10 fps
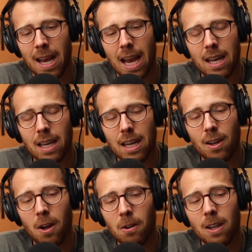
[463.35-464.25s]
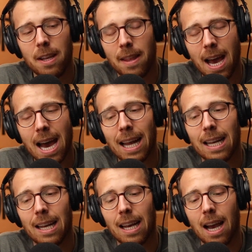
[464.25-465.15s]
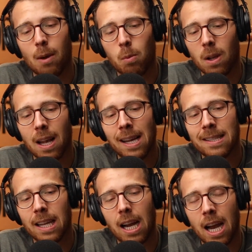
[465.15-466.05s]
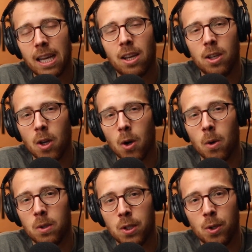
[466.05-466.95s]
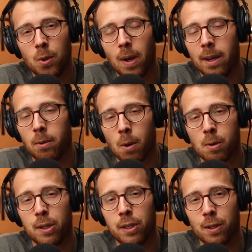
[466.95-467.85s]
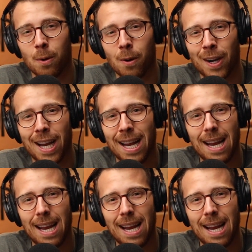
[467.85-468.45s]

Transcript: And not only that, I realized that I could go to a grocery store